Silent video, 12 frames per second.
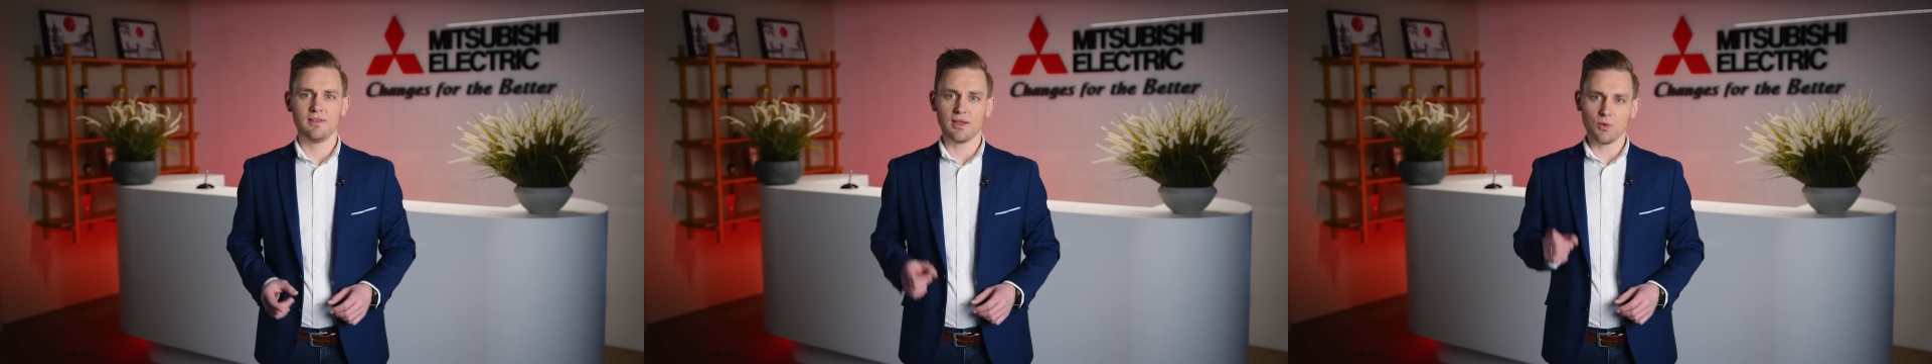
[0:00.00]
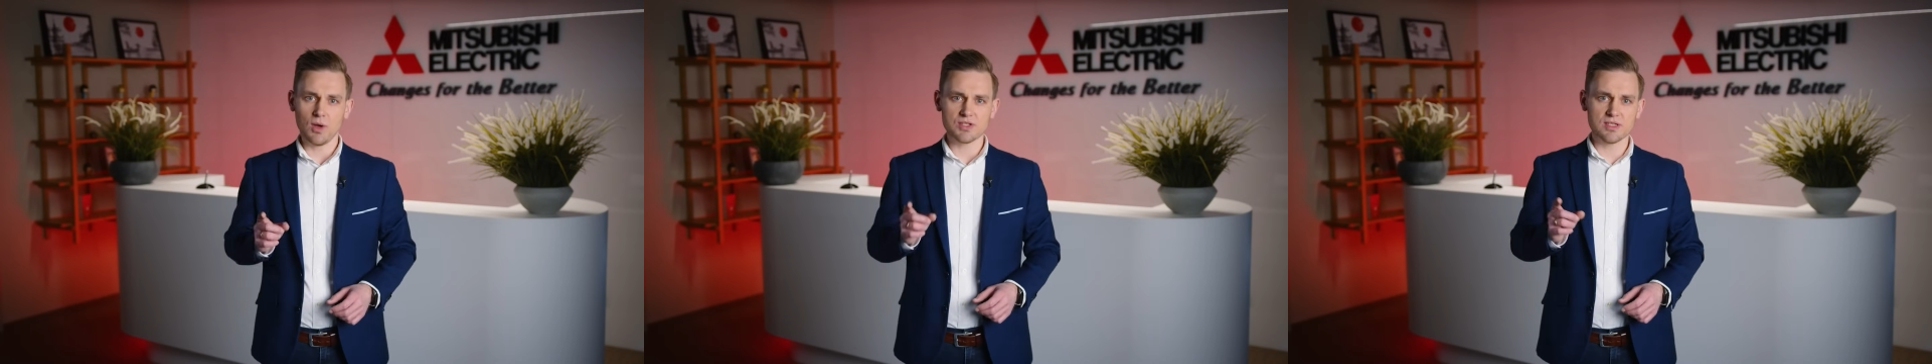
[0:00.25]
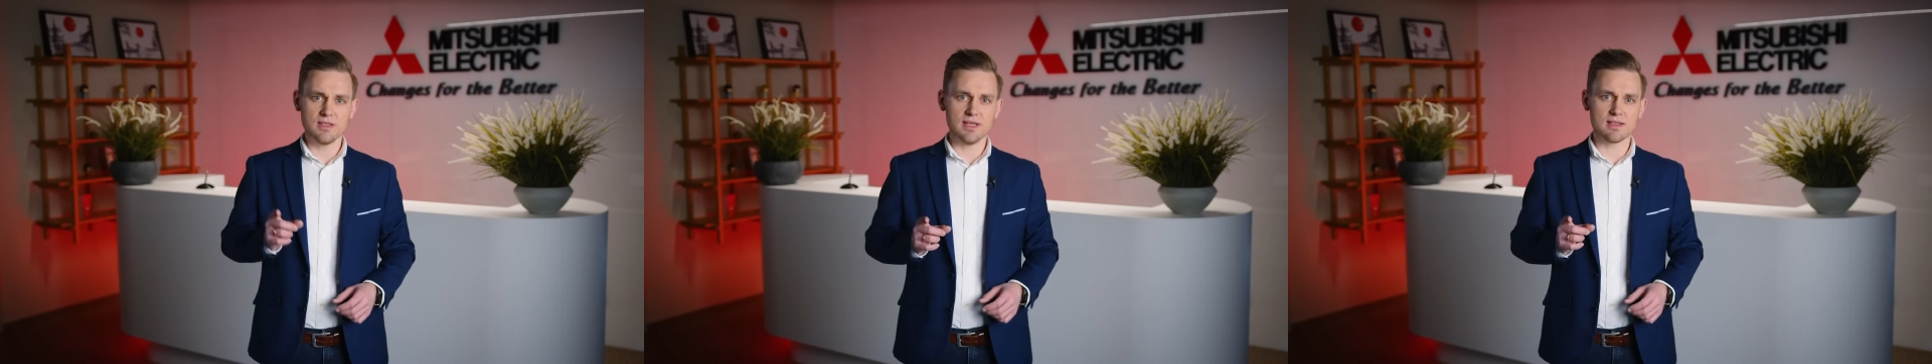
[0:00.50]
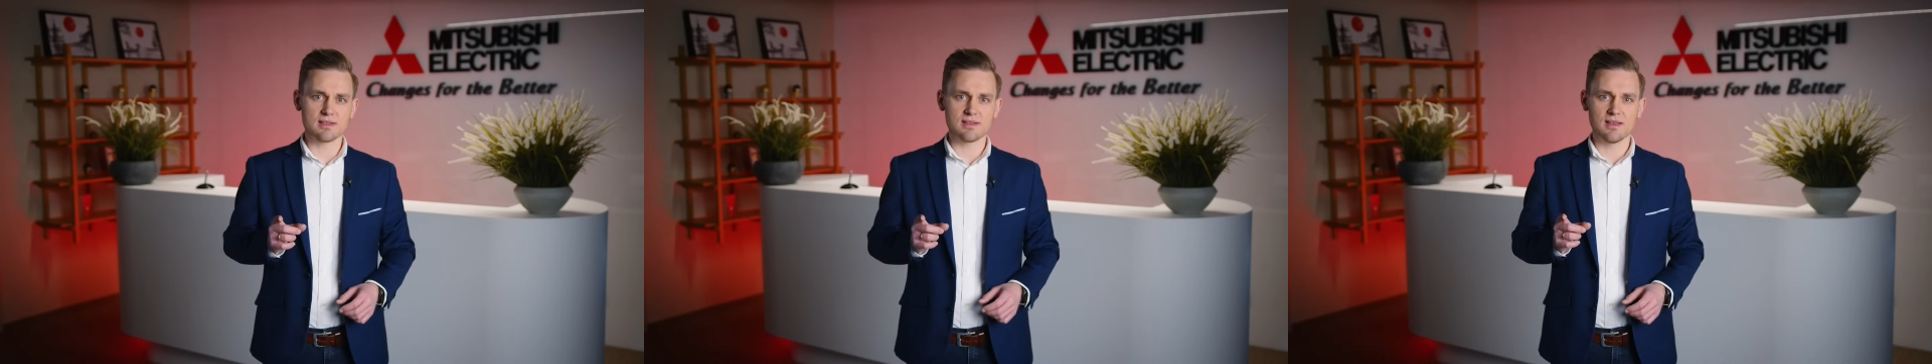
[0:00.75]
The question
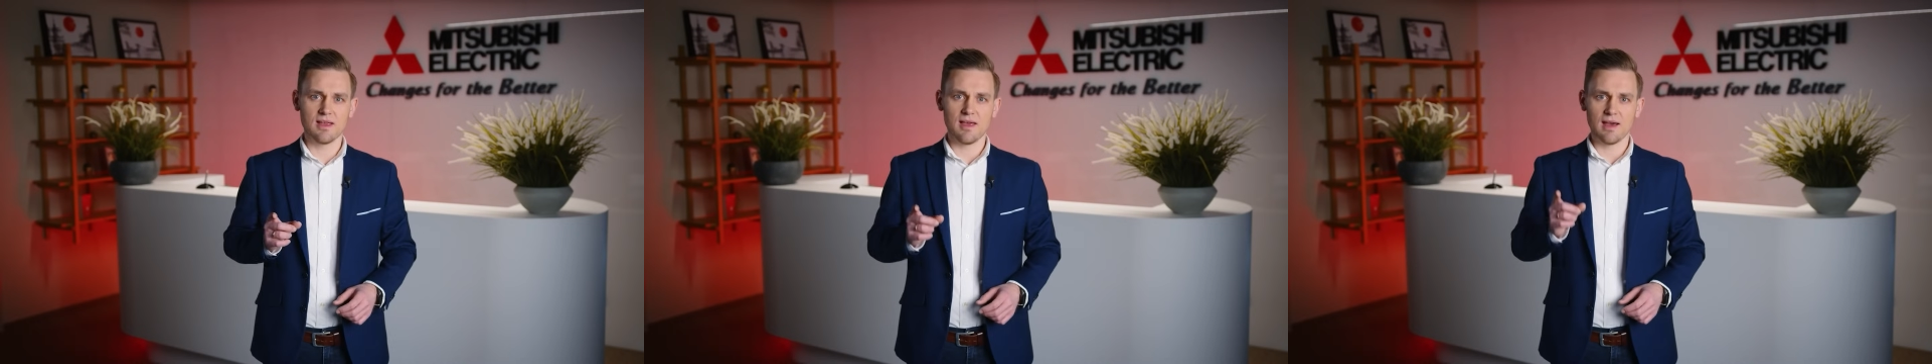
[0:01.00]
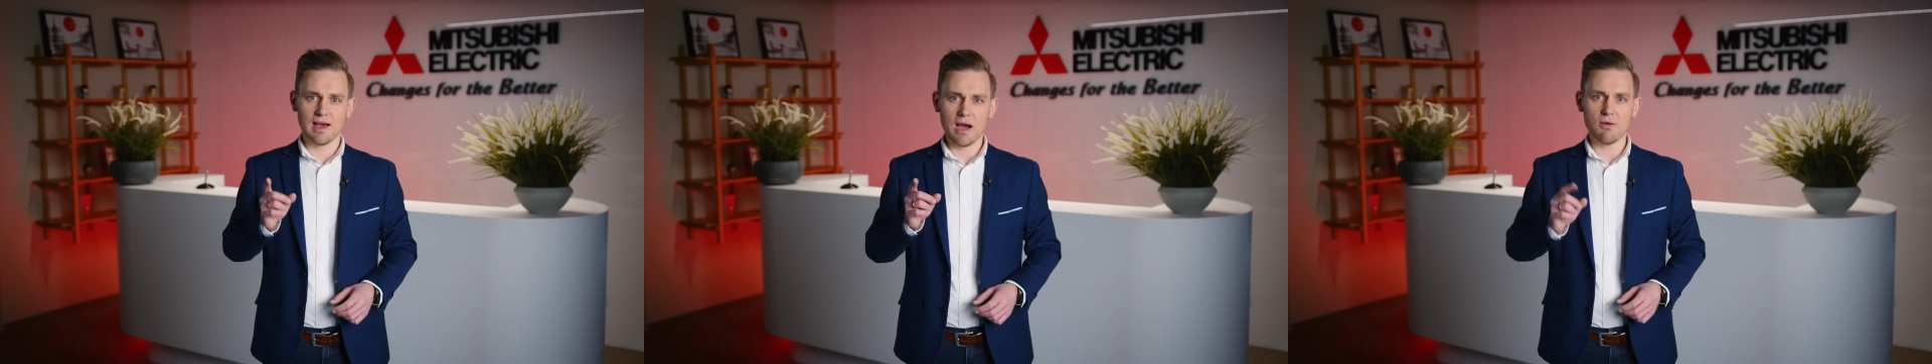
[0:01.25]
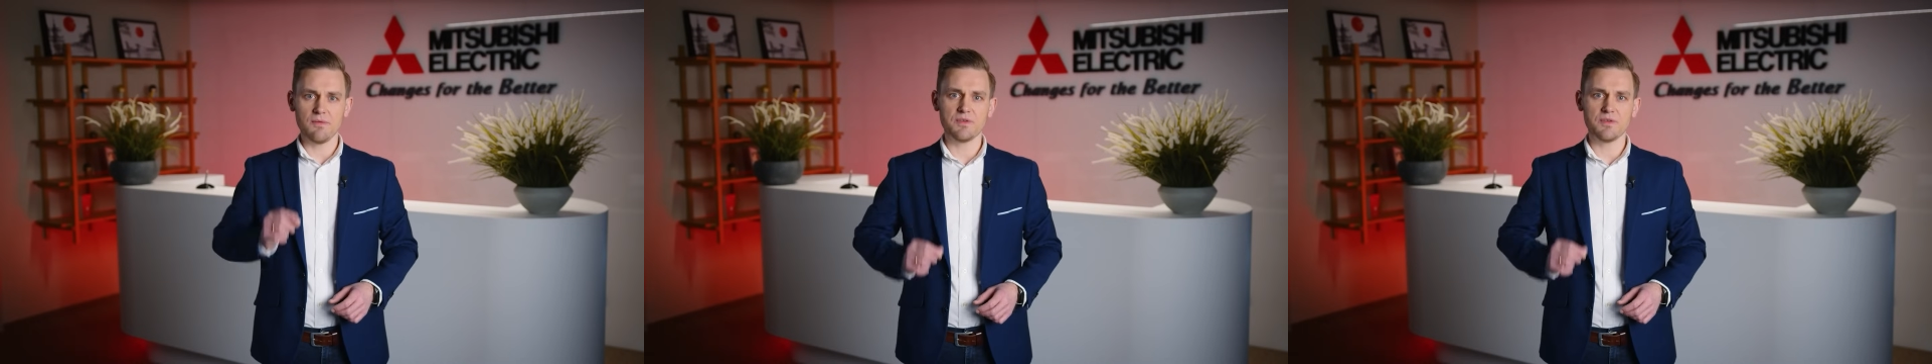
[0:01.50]
is, how